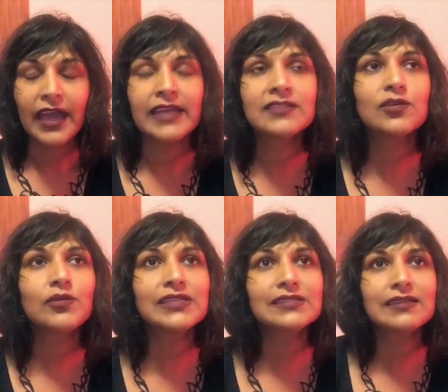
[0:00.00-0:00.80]
and so
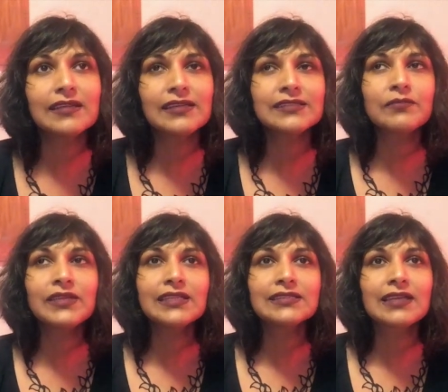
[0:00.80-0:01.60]
it's it's
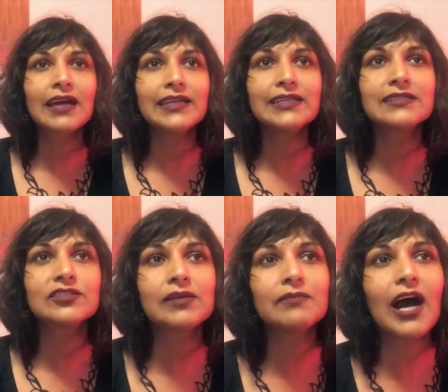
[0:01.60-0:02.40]
something that's guided to
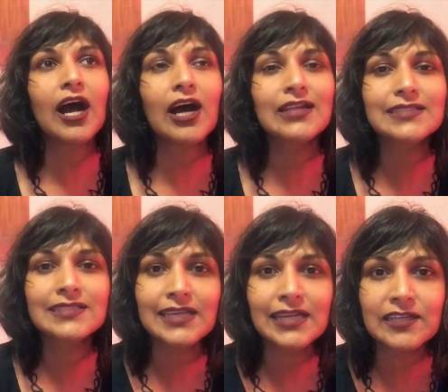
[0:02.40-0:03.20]
come
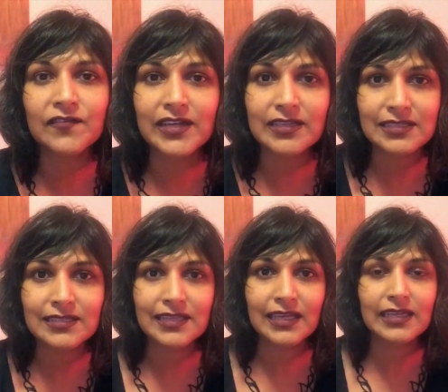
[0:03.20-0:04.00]
outside of us
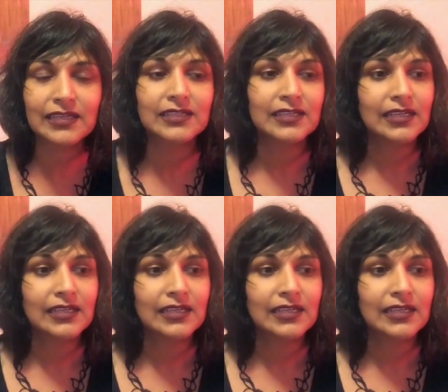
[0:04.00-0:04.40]
it's like a